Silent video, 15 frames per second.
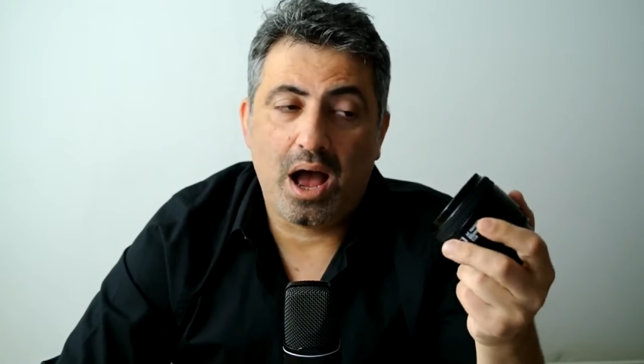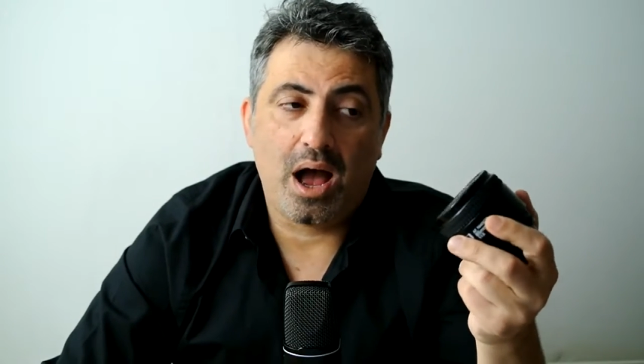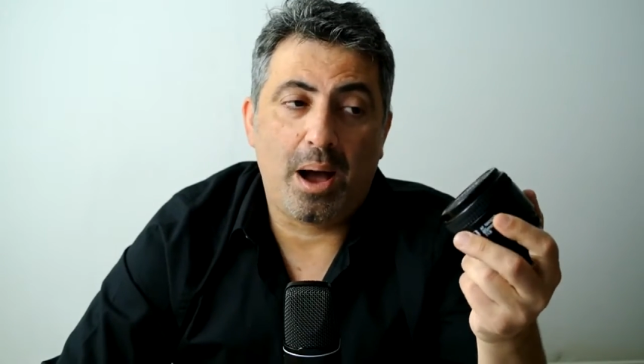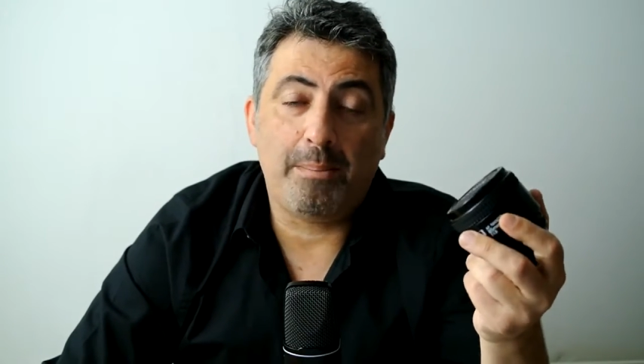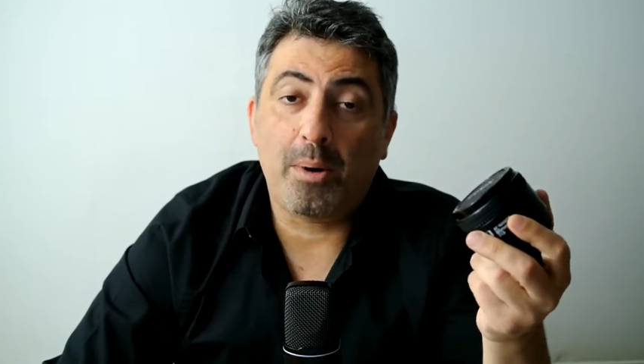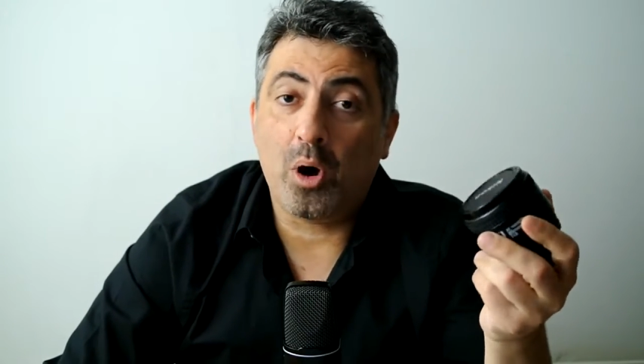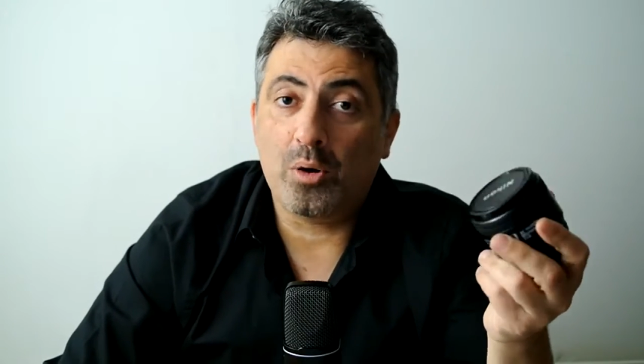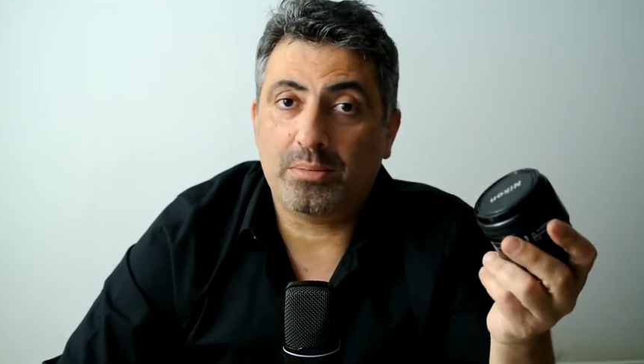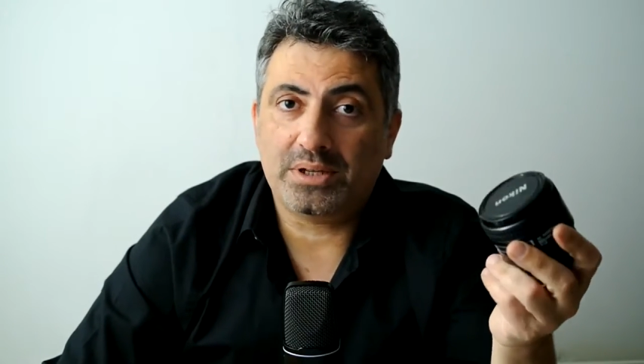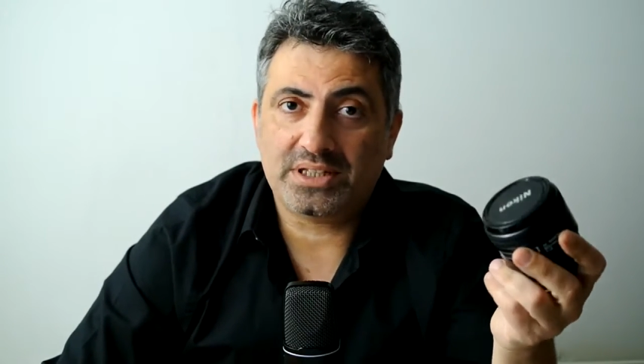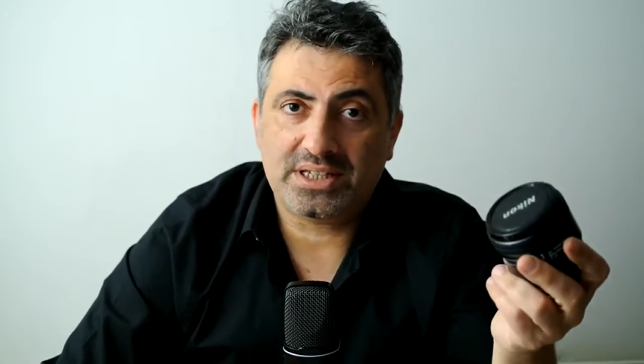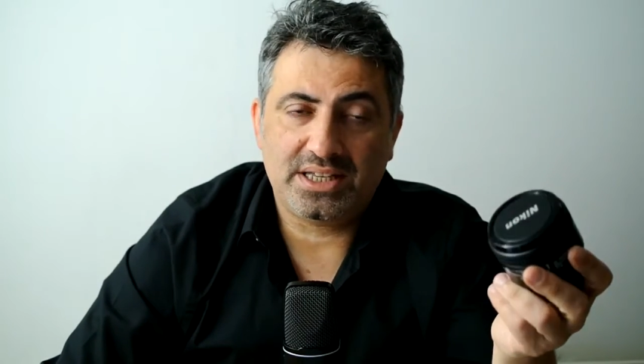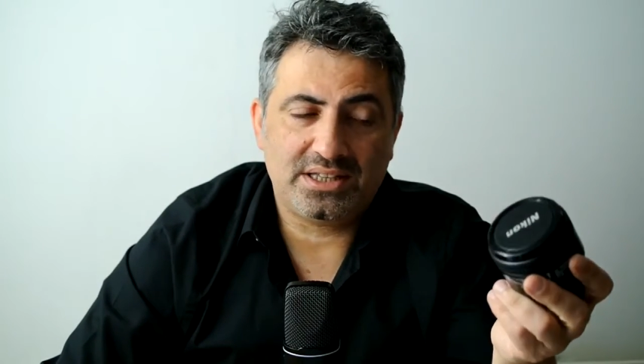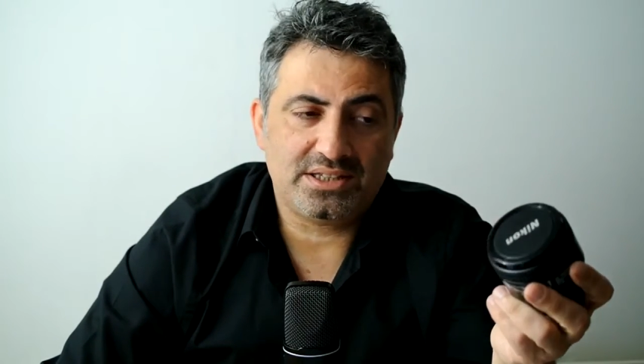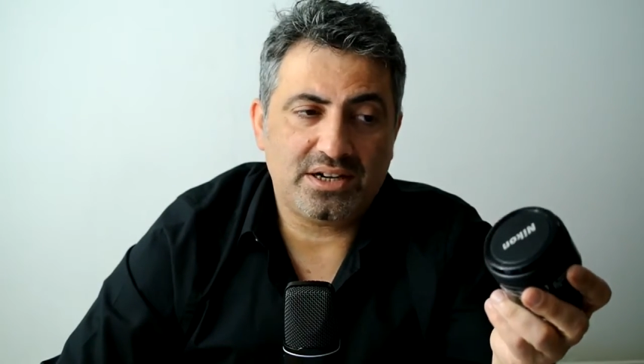a
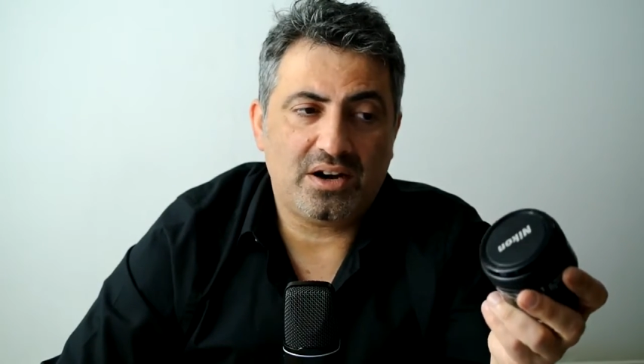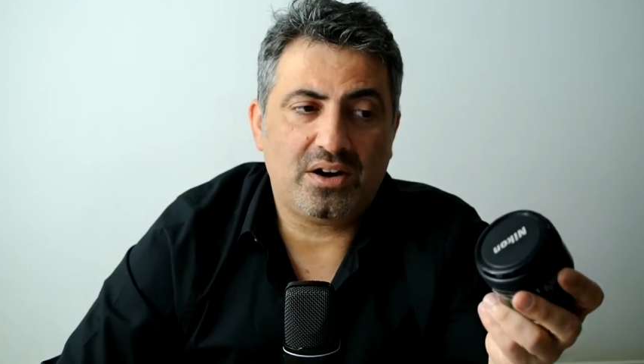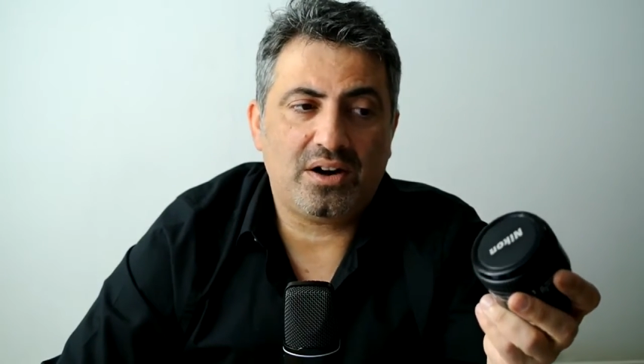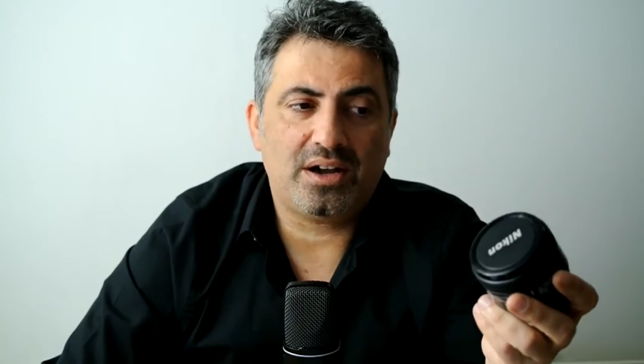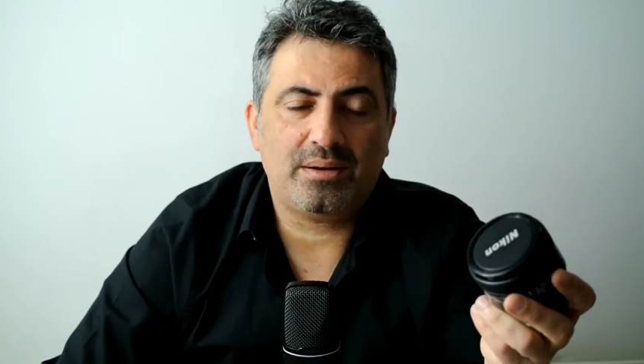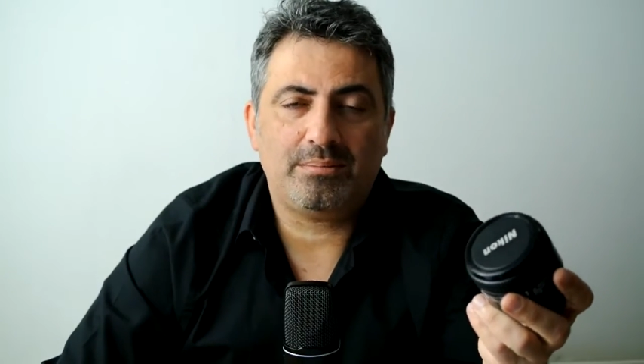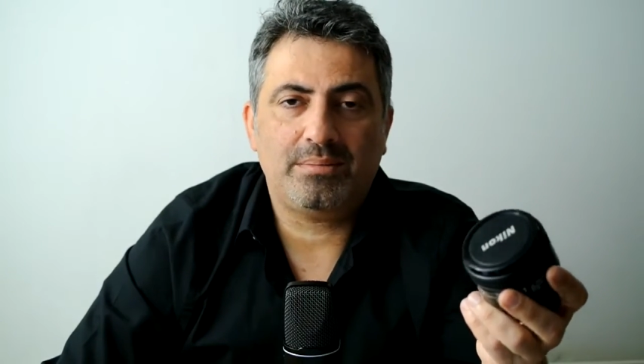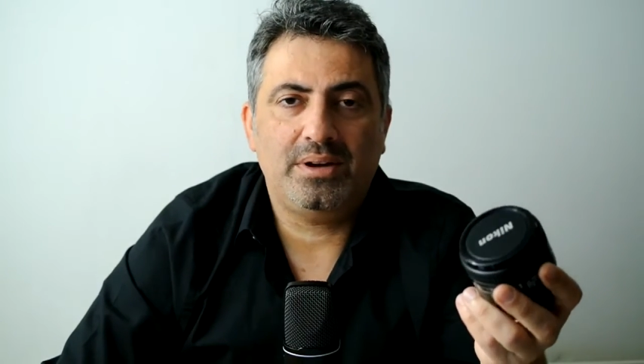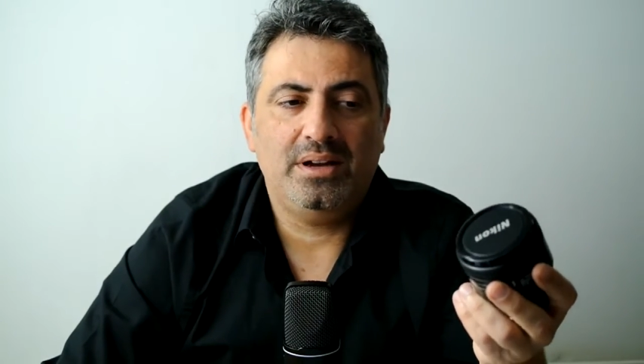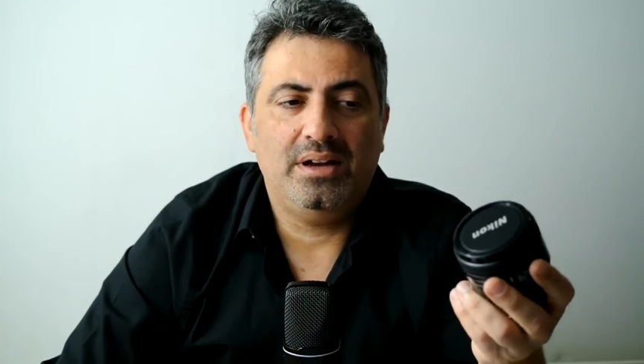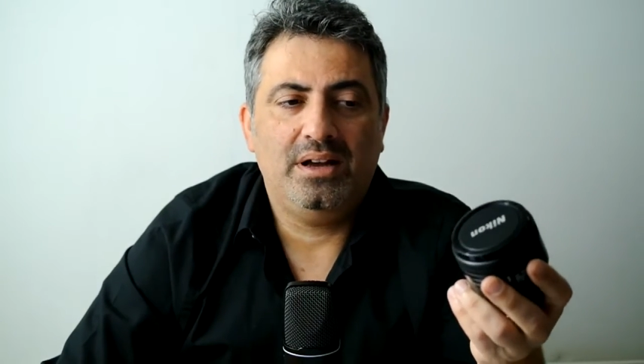moment in time.